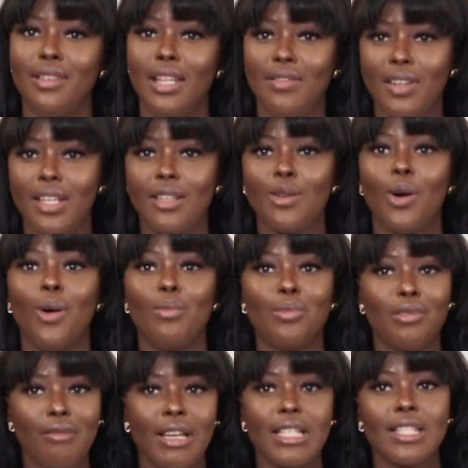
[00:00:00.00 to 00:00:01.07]
living or
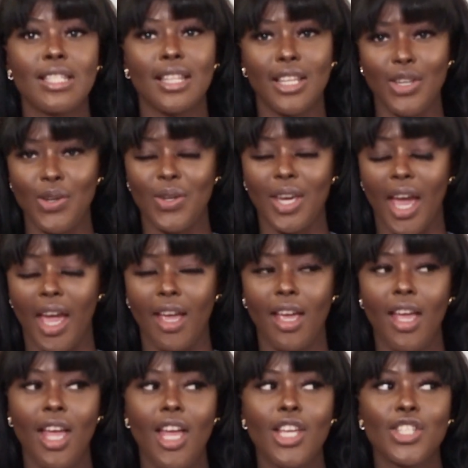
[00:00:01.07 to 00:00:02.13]
moving to the U K.
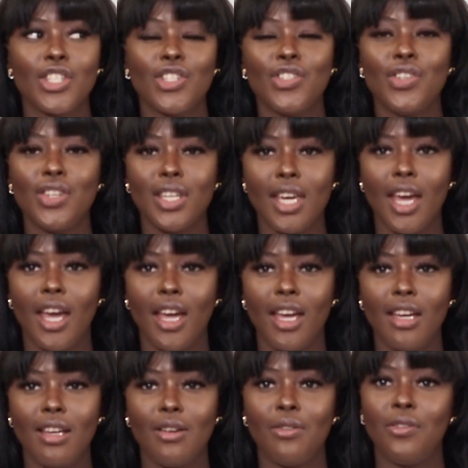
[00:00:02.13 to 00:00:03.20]
So U
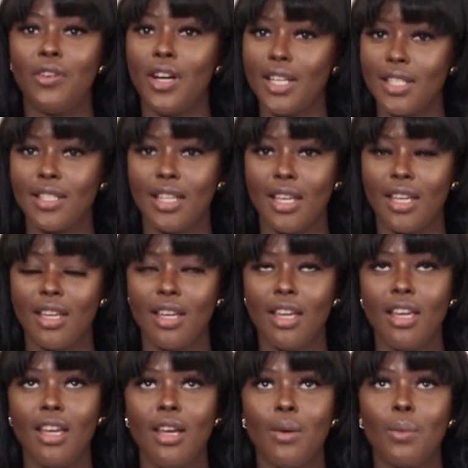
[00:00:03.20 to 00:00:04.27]
K, firstly,
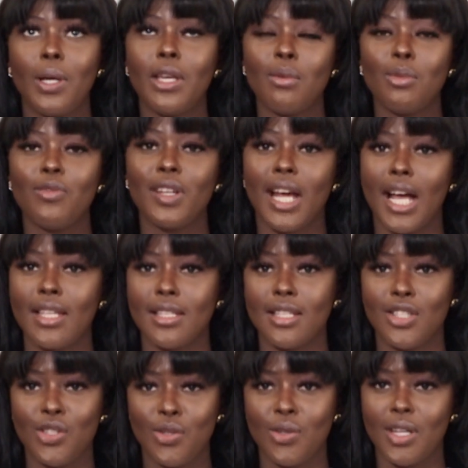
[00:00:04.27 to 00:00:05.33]
when you're moving as a
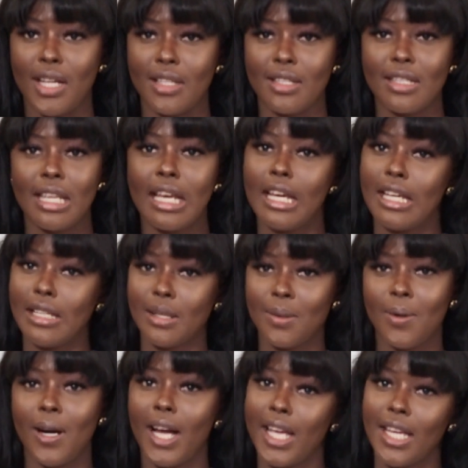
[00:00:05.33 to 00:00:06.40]
student, it's
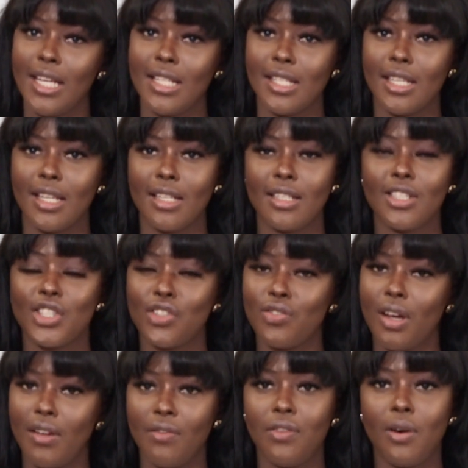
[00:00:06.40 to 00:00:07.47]
quite easy,
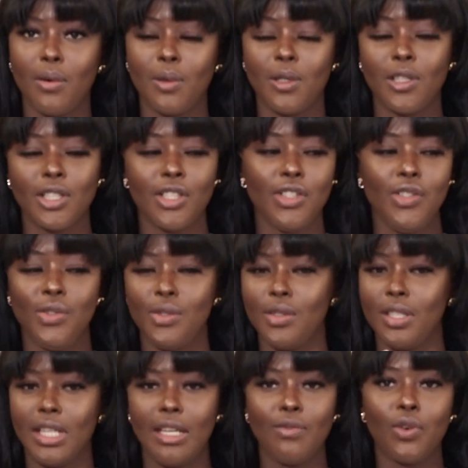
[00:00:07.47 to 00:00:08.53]
straightforward. You
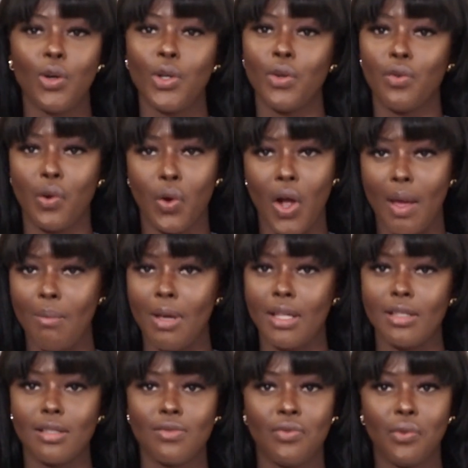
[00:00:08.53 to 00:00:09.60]
give all your
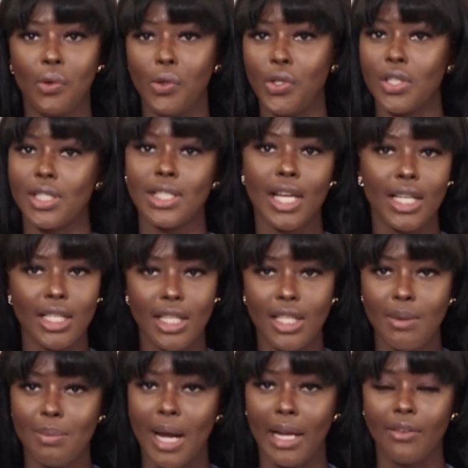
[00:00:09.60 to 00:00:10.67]
requirements for your
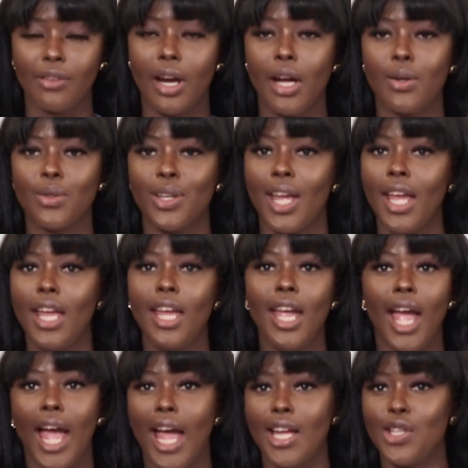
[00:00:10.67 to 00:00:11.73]
study background
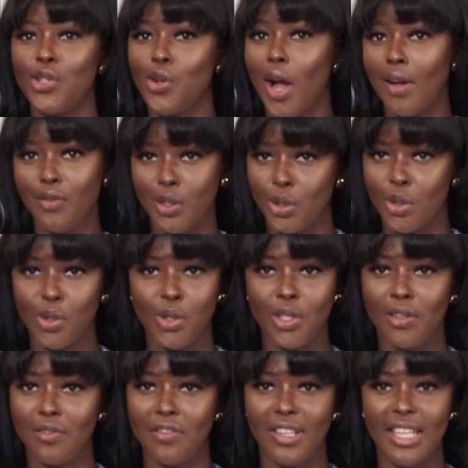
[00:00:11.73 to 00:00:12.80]
and you have your
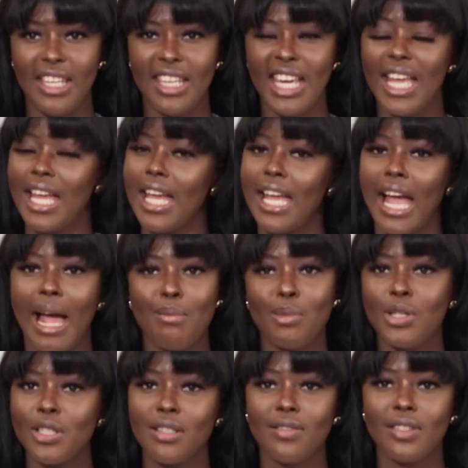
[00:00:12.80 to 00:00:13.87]
tuition fee, and
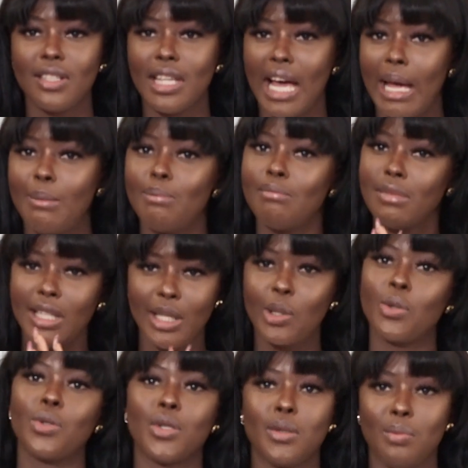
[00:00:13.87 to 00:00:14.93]
most of the time it
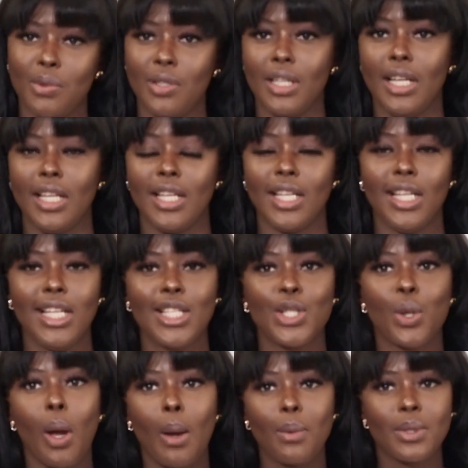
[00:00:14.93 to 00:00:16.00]
goes smoothly.
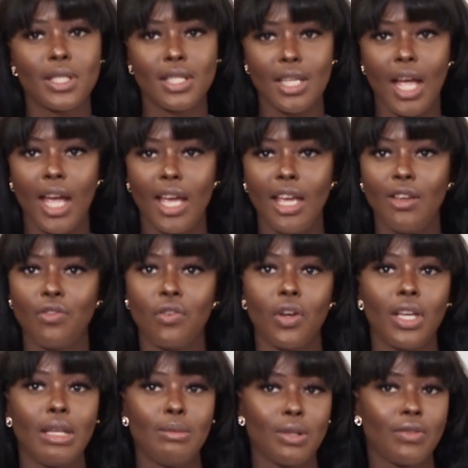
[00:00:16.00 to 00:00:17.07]
So I would say if you're
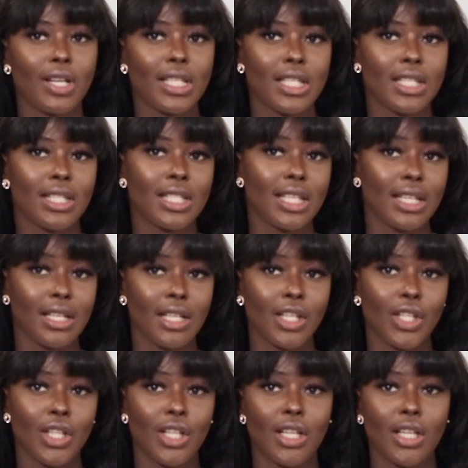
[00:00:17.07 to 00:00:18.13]
immigrating to
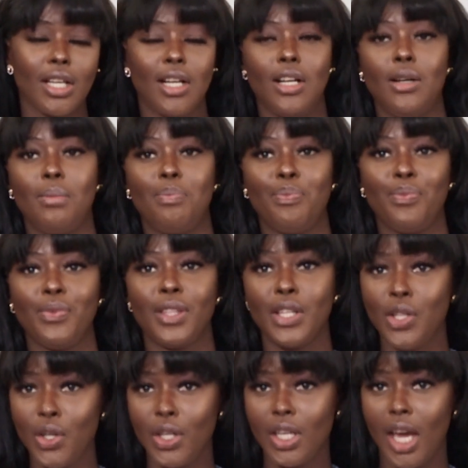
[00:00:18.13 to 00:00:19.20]
um, the
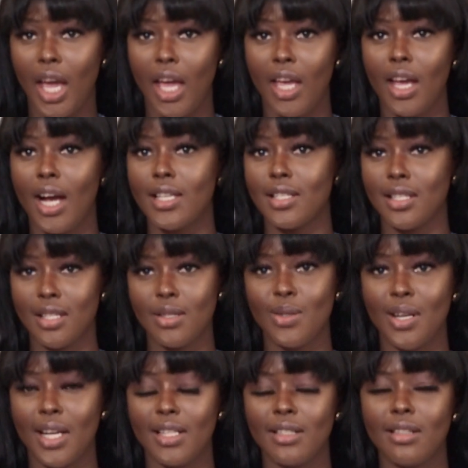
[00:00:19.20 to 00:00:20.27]
U K as a
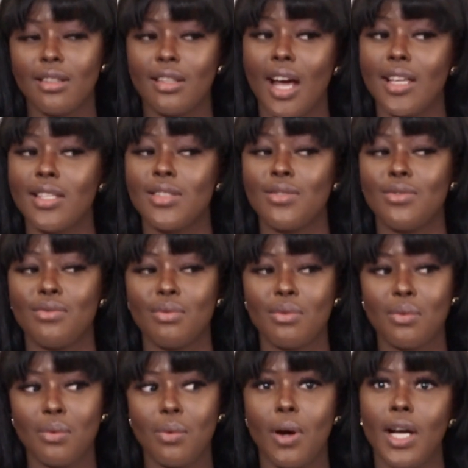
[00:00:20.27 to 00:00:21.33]
student, that's
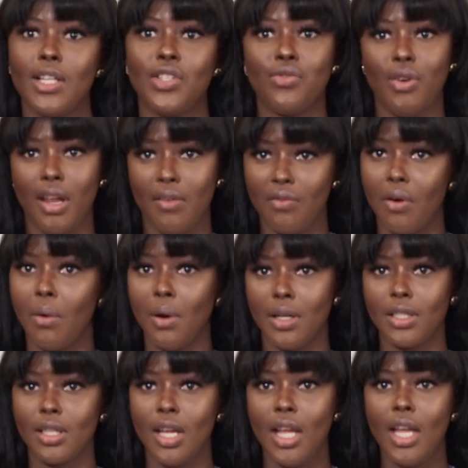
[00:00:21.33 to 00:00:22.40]
quite
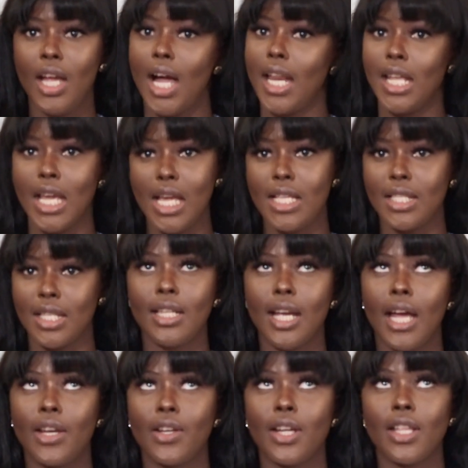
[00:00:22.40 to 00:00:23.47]
straightforward and easy.
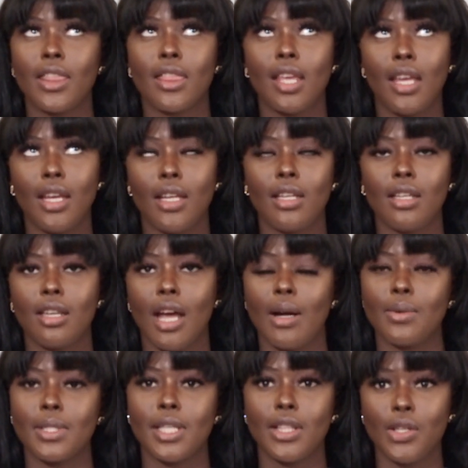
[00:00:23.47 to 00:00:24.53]
Another thing I
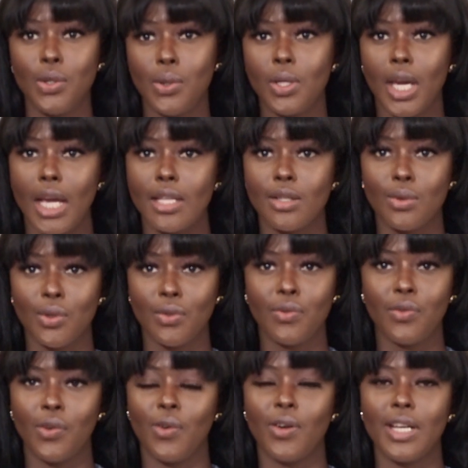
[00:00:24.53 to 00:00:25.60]
would say the U K is good
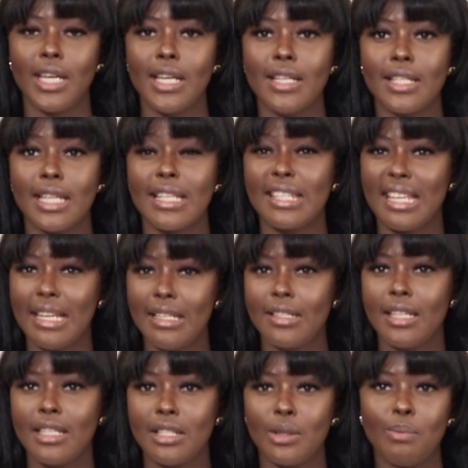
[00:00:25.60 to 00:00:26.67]
for is it's
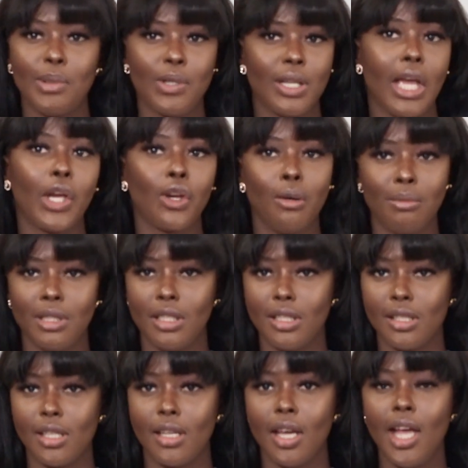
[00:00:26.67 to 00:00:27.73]
easy to build a
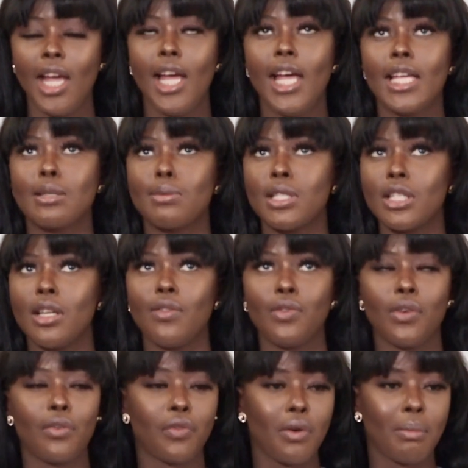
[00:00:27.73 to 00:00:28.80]
community, especially if
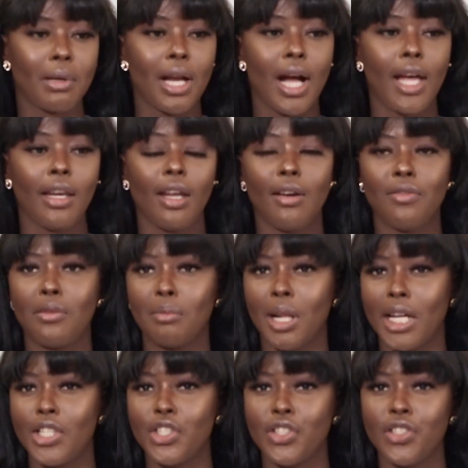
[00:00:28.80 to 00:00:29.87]
you're from Ghana, from
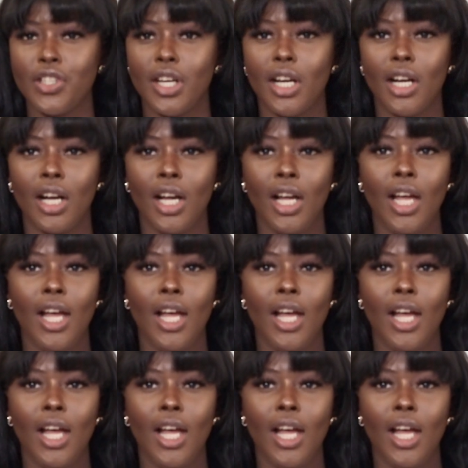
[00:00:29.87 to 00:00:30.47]
Nigeria.